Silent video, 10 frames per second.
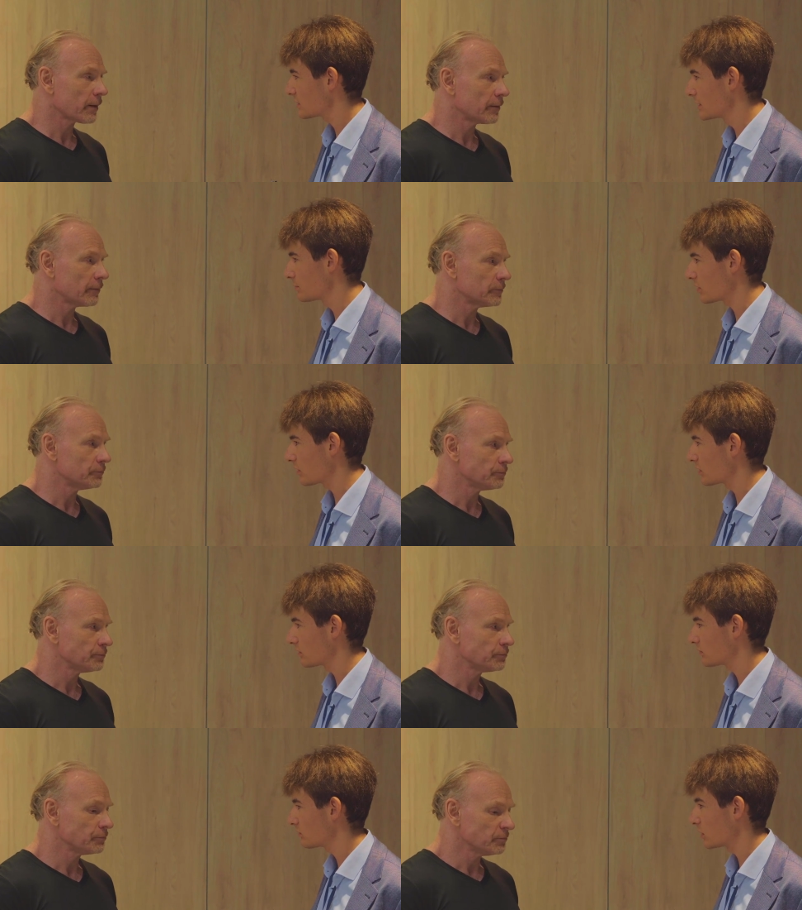Speaker 1: sleep,
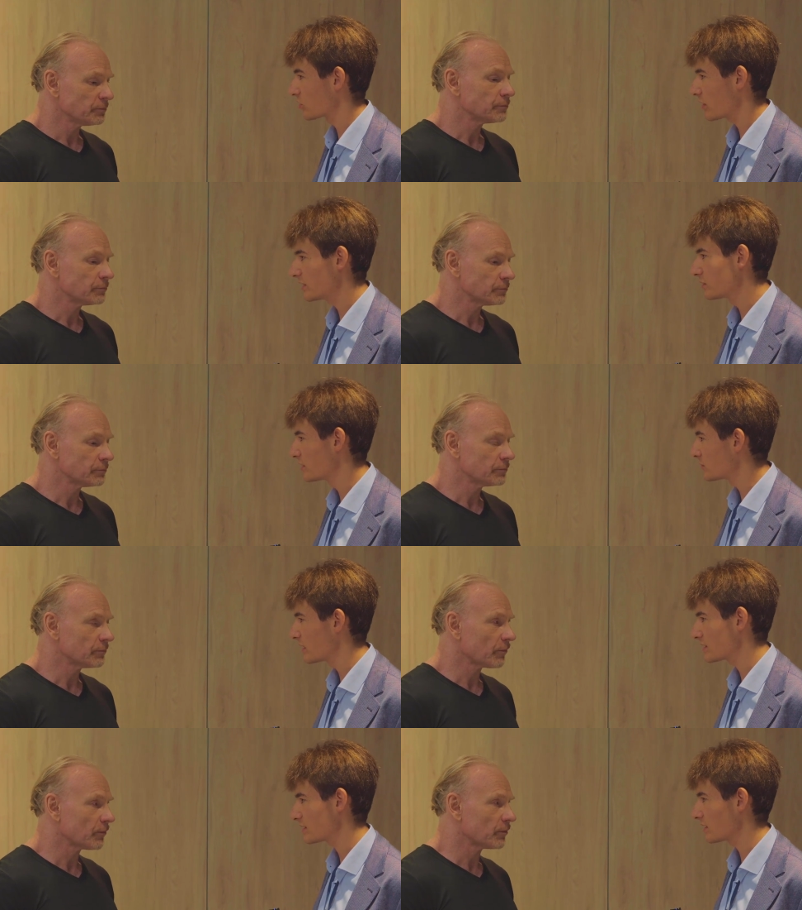or longevity
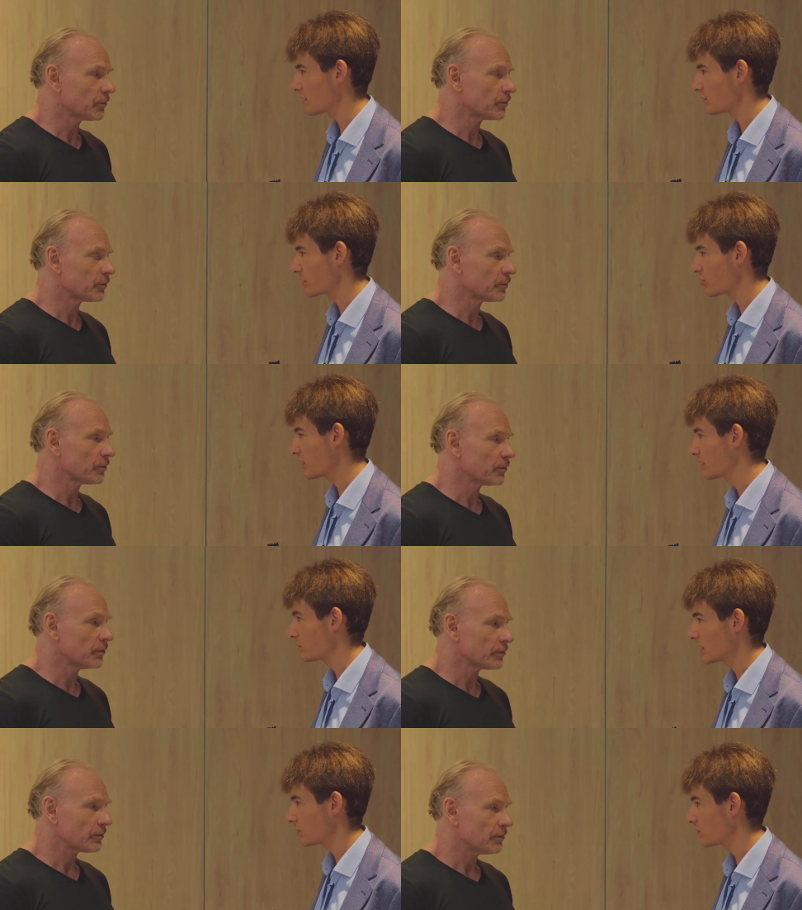treatments, uh, which are
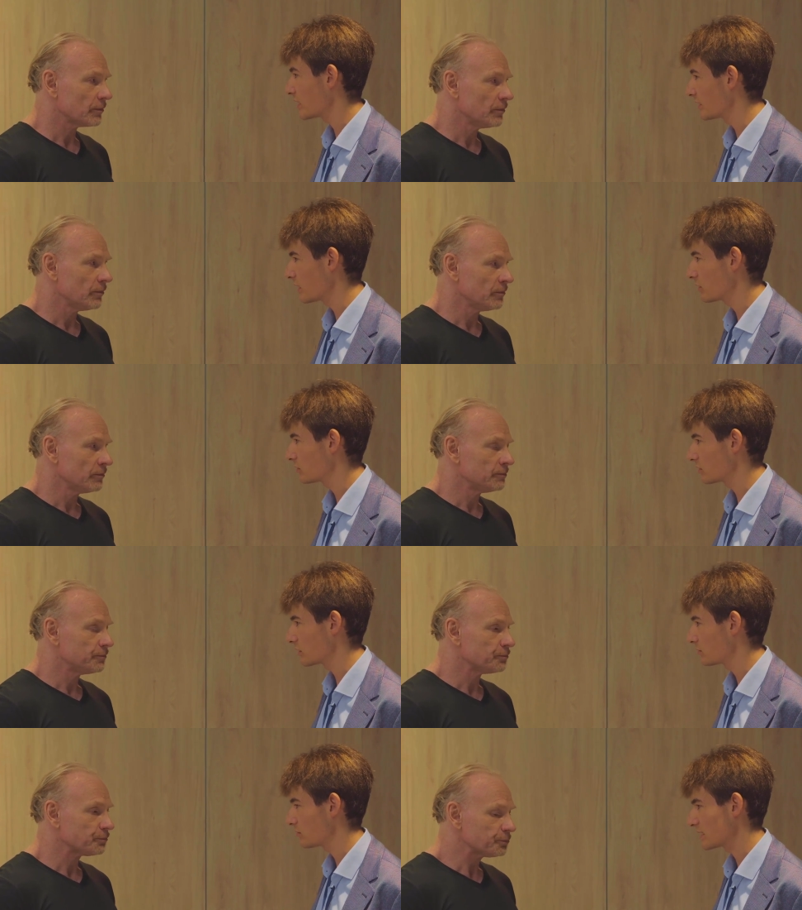available right now,
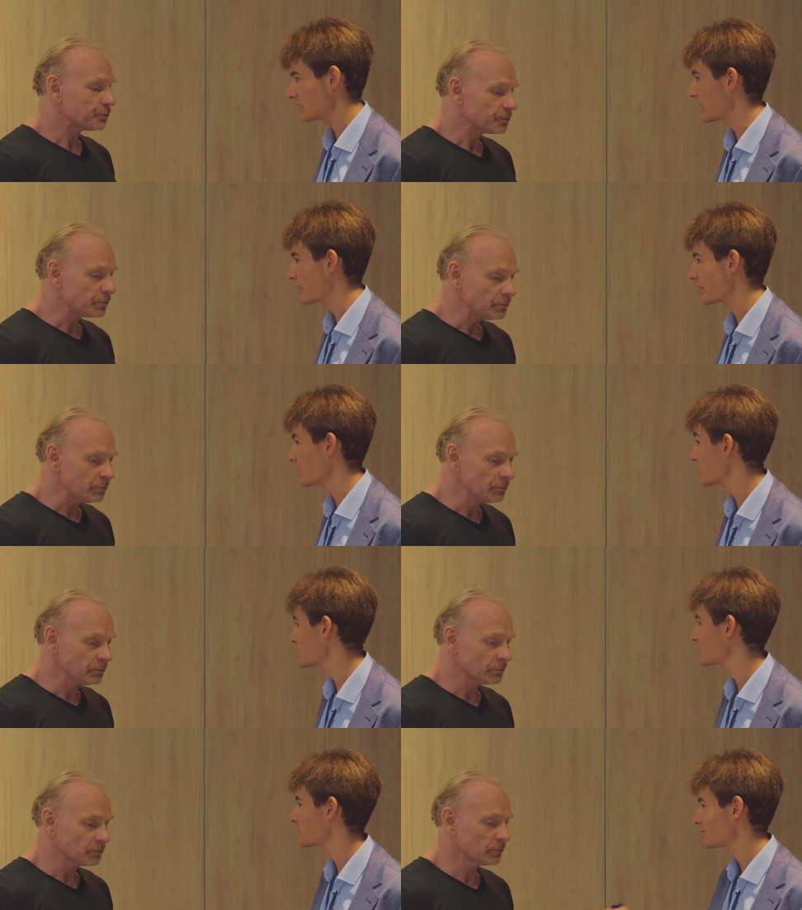or basically anything
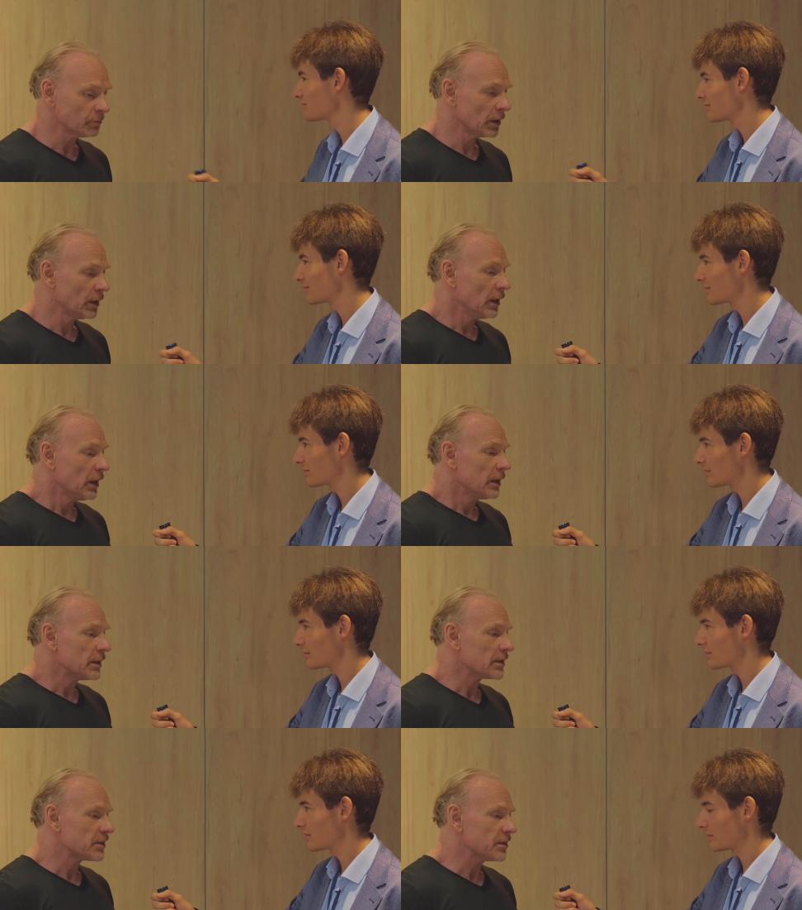else?
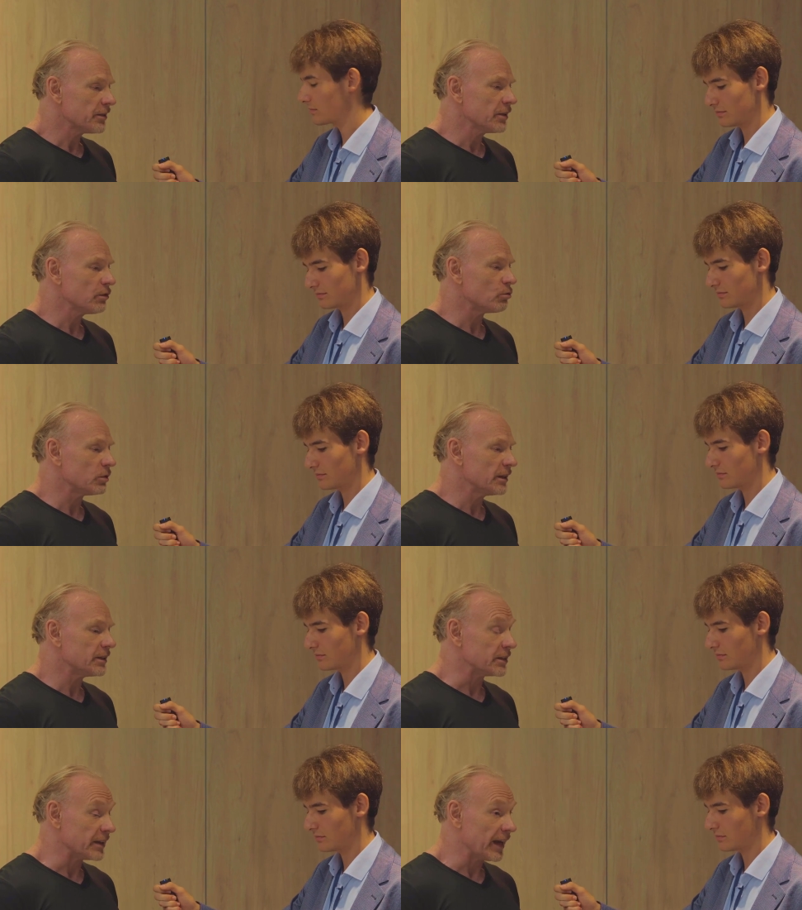
Speaker 2: Yeah, there's nothing
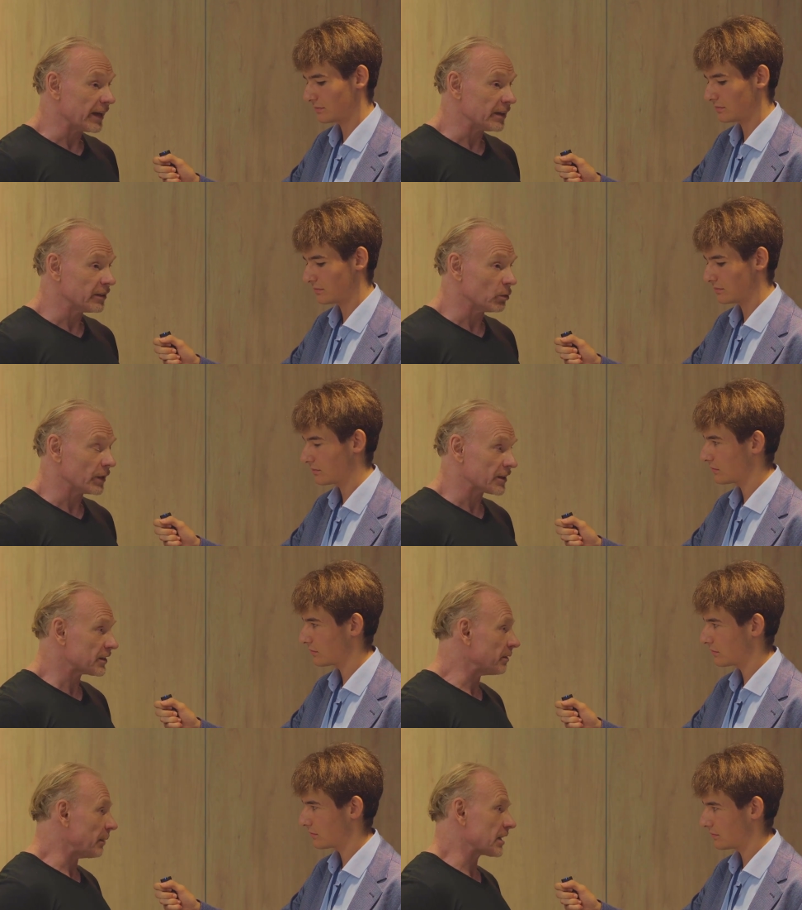really today that will
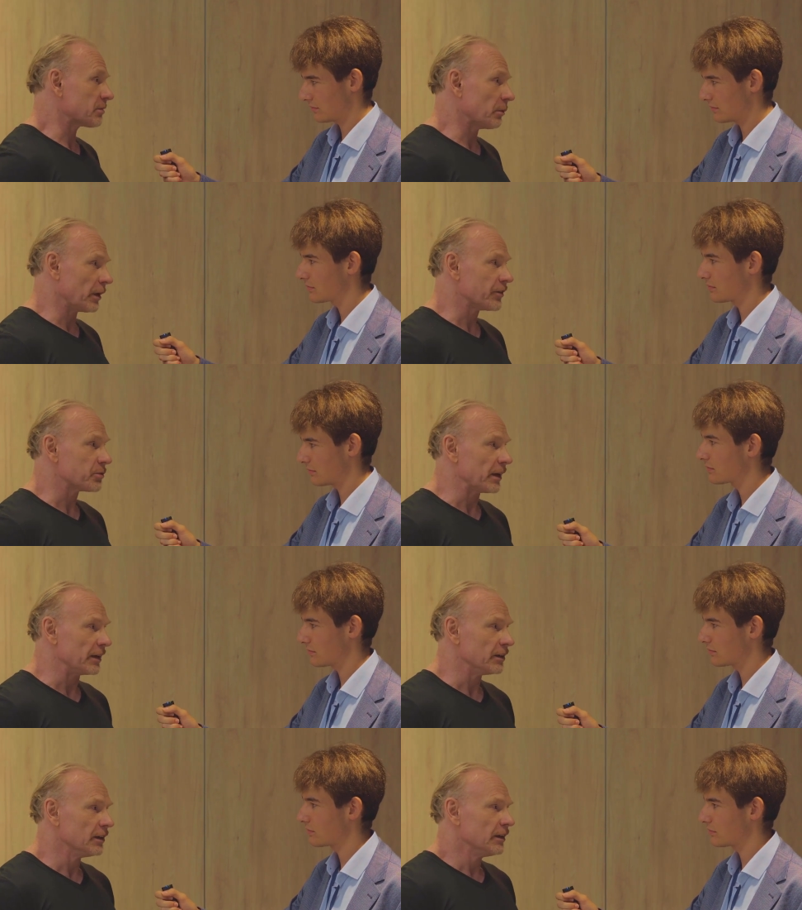extend maximum
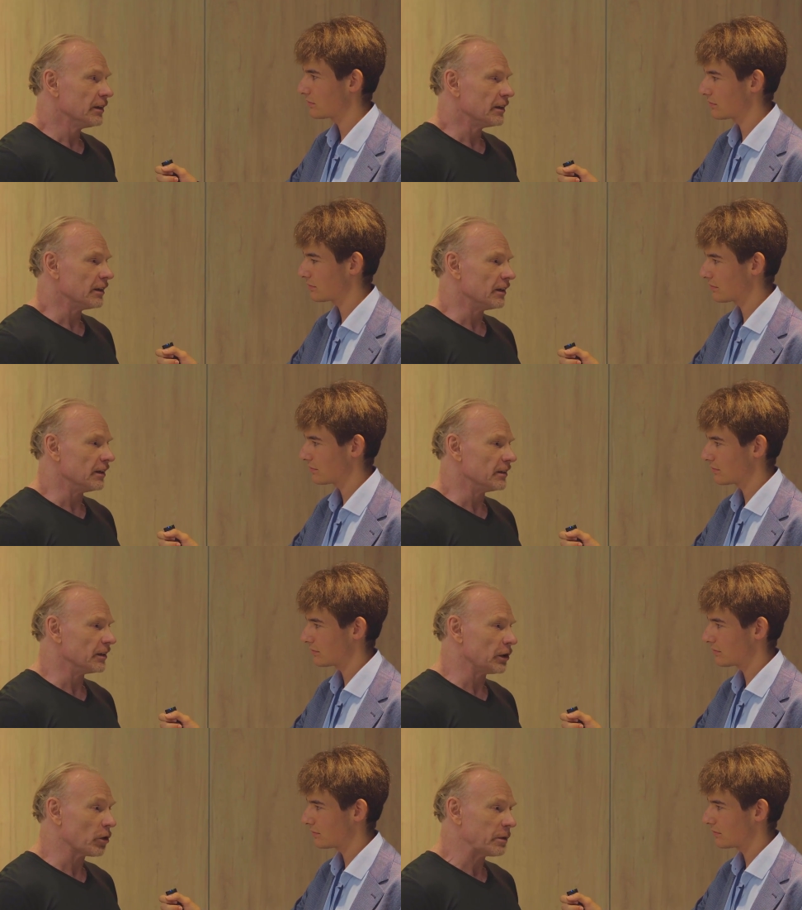lifespan. Uh,
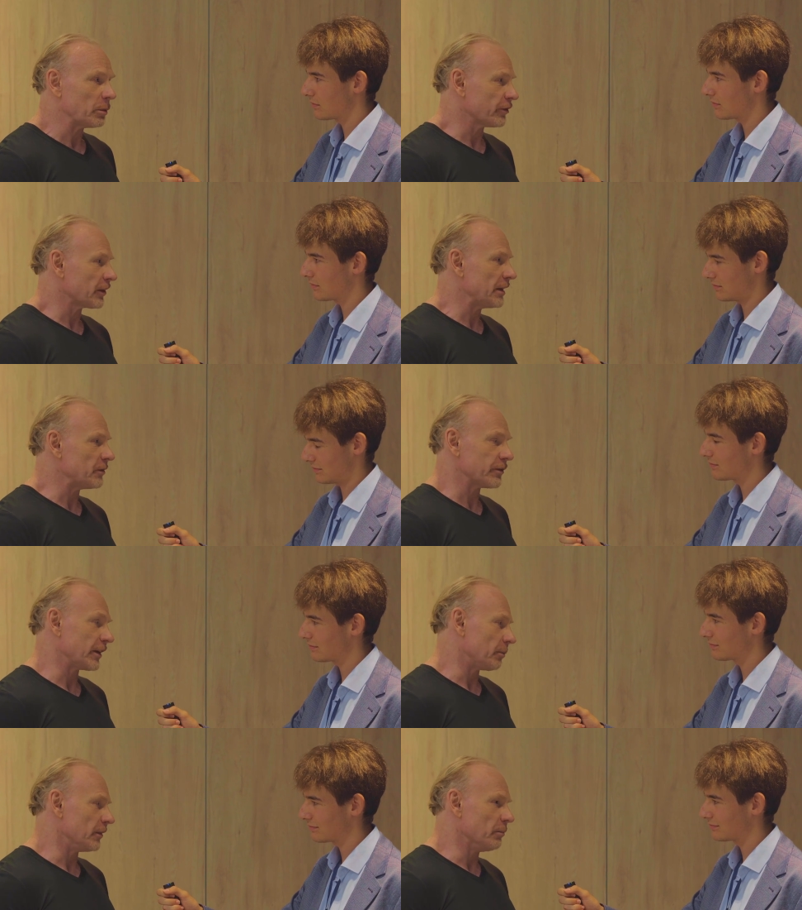a lot of people have claimed this
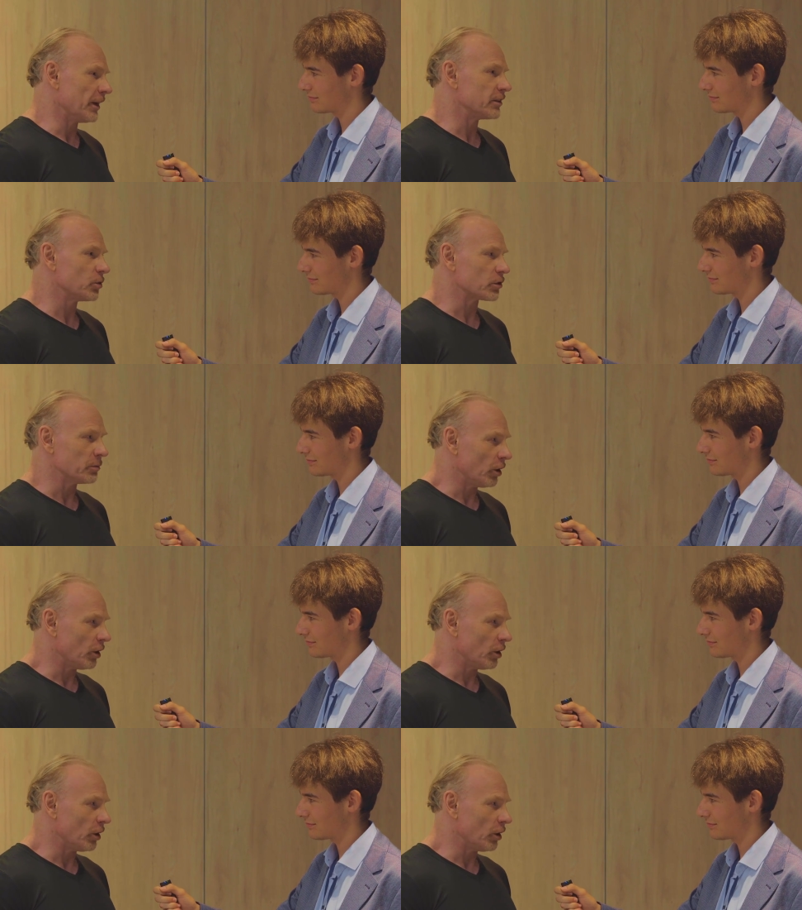but in my talk